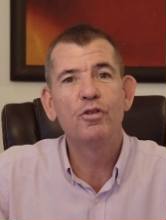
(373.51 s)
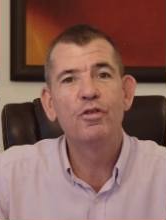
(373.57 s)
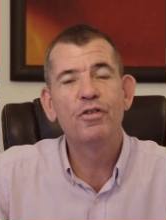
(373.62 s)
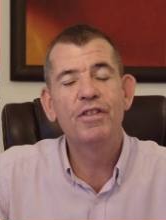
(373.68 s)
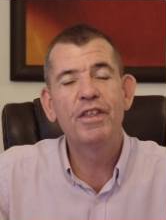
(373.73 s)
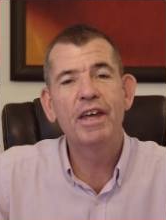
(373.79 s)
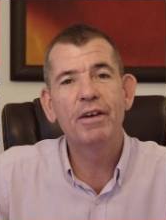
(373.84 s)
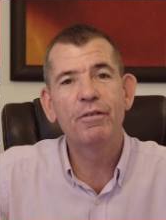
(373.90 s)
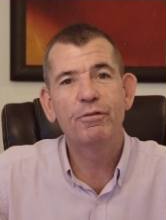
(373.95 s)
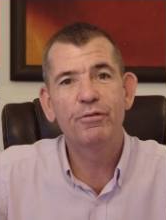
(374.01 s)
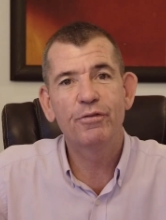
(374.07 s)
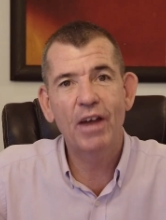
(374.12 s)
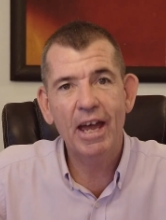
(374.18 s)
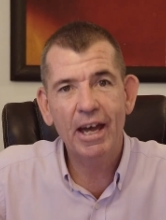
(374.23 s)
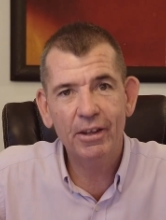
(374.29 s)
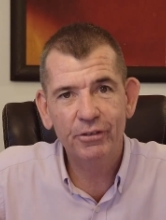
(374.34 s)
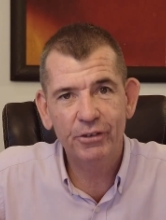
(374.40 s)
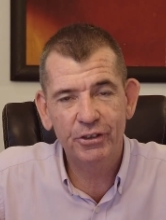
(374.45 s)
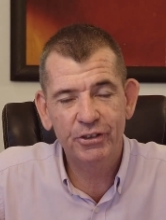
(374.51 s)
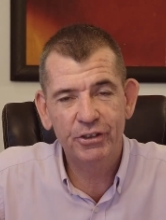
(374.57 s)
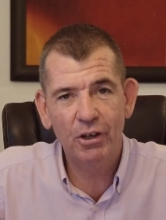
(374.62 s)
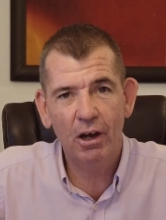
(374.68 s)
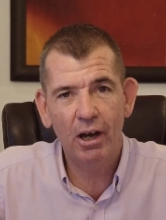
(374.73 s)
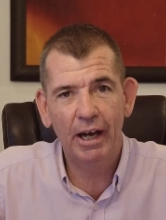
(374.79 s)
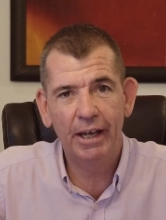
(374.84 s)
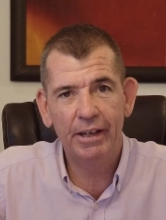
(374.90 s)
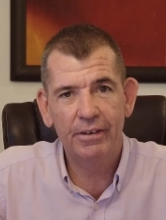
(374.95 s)
They've found the
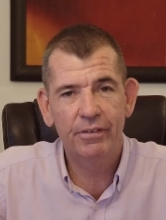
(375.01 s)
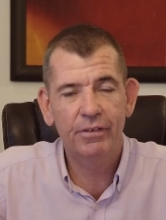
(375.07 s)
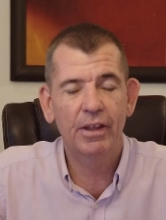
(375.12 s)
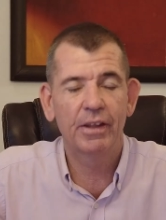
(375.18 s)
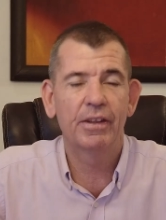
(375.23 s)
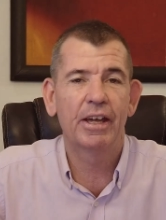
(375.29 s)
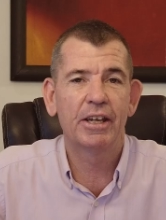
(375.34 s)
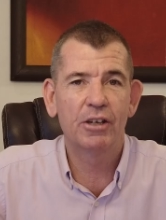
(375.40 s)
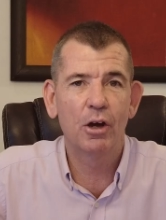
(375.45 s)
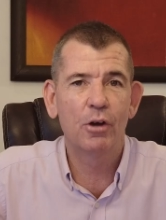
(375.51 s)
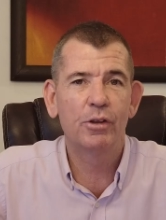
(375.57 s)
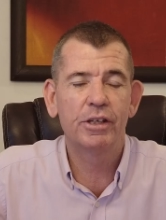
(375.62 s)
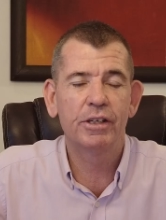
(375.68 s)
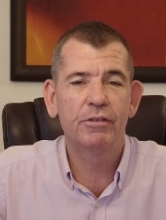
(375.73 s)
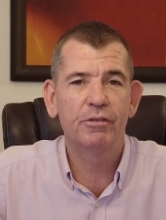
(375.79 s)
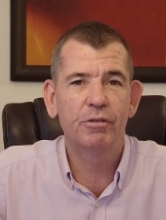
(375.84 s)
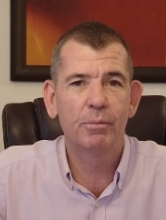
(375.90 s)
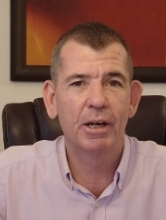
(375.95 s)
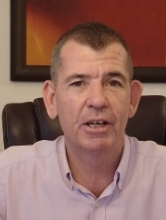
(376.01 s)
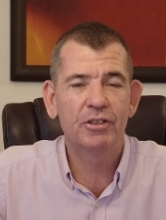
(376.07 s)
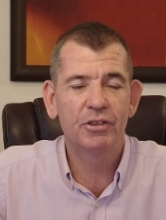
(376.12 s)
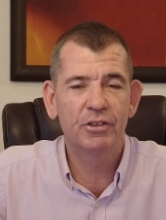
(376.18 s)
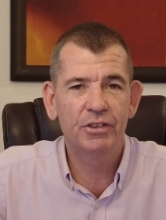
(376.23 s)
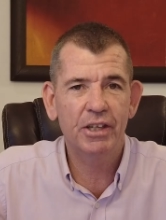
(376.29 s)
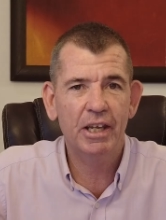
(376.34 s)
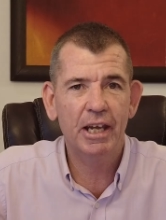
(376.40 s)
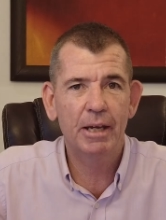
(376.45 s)
site that they know the
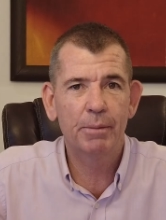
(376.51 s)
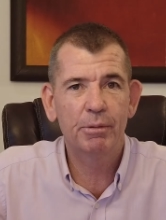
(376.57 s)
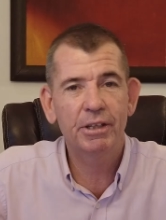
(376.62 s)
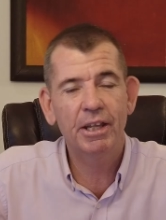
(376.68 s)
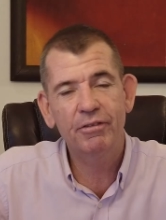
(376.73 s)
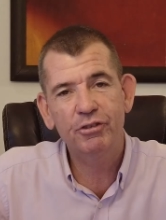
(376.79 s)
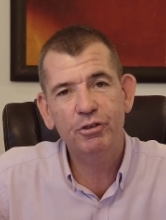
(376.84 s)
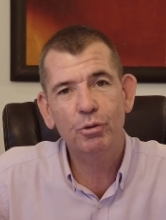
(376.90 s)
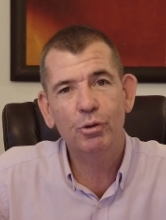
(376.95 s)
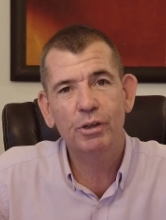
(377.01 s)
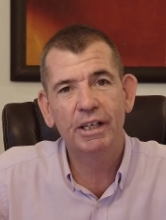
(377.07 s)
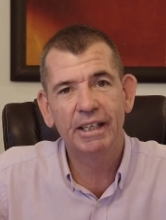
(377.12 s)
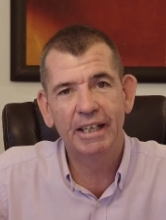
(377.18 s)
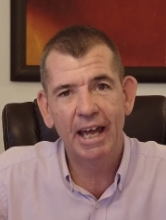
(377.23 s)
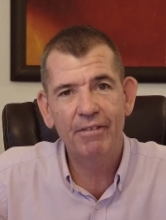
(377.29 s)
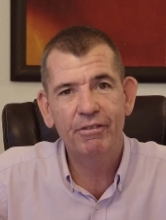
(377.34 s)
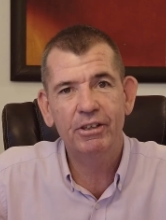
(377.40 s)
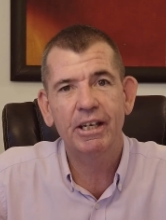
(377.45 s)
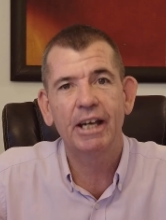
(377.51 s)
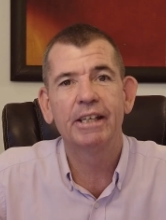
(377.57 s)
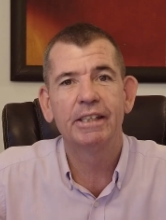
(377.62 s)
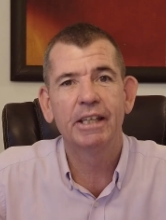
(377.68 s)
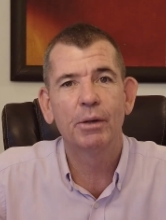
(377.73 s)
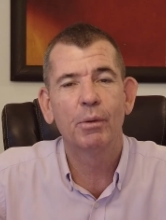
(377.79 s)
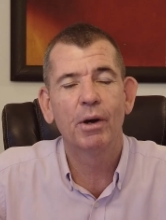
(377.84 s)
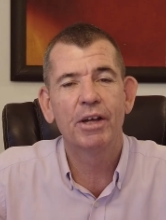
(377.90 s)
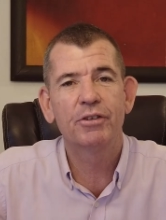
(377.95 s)
information's there, but they've still got to navigate
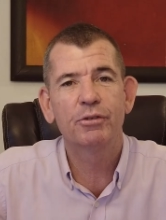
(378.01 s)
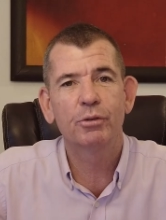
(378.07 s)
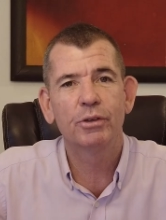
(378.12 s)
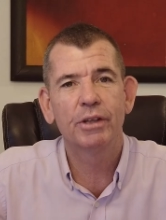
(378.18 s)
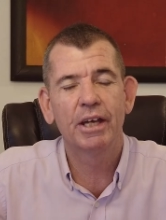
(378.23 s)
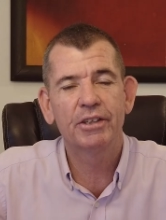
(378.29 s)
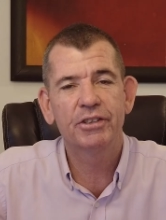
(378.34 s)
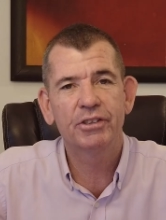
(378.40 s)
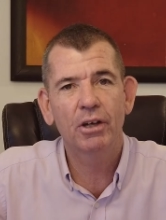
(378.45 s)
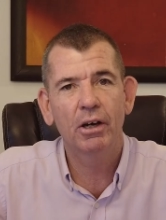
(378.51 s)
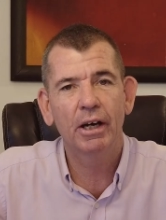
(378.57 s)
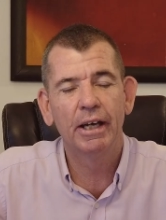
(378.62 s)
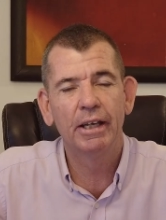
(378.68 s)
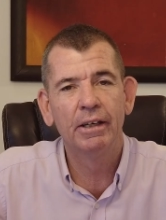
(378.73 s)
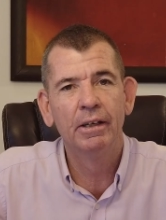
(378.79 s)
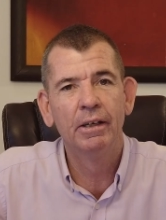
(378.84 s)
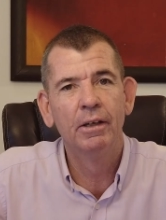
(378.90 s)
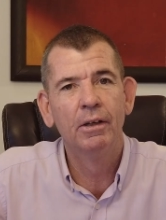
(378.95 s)
their way through that site.